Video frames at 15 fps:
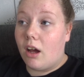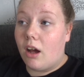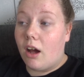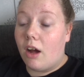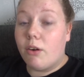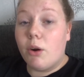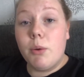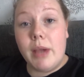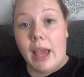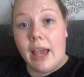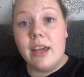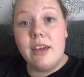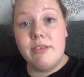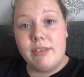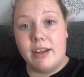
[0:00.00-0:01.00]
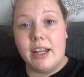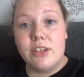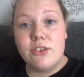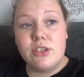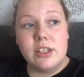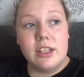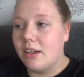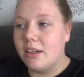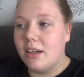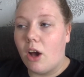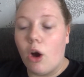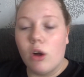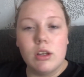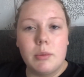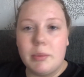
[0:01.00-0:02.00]
are okay financially.
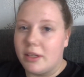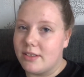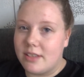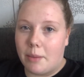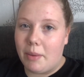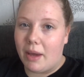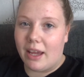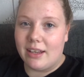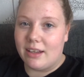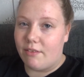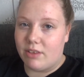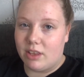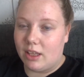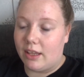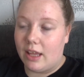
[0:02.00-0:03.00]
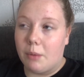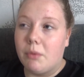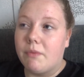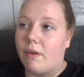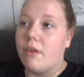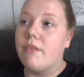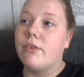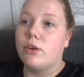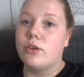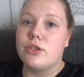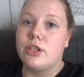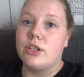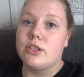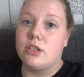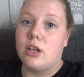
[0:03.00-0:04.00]
All our bills get paid and everything like that. We're very
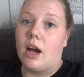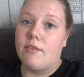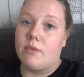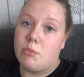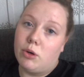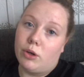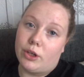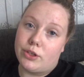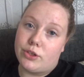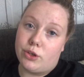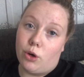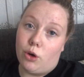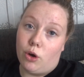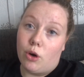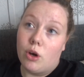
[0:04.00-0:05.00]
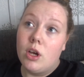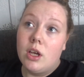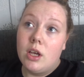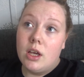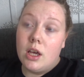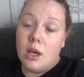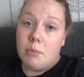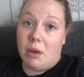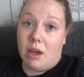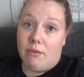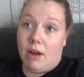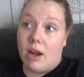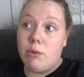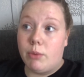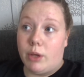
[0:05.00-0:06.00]
fortunate to not have a mortgage or pay
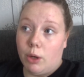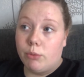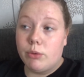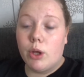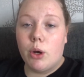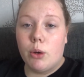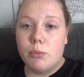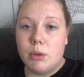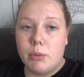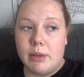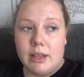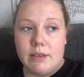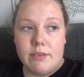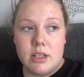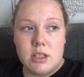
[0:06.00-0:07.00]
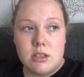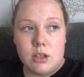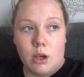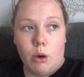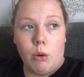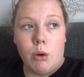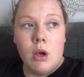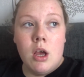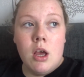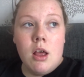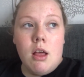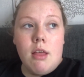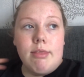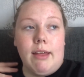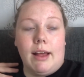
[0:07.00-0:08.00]
rent. We own the home that we live in, so
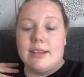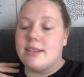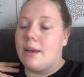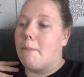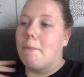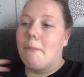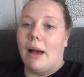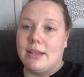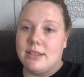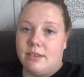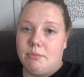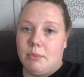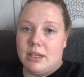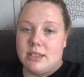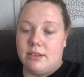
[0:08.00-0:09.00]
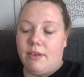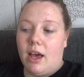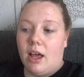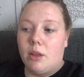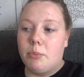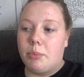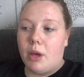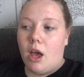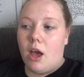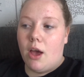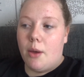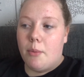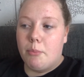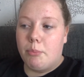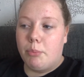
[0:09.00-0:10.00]
that's a massive, massive help.
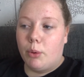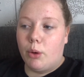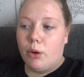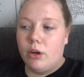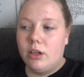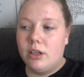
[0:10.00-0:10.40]
But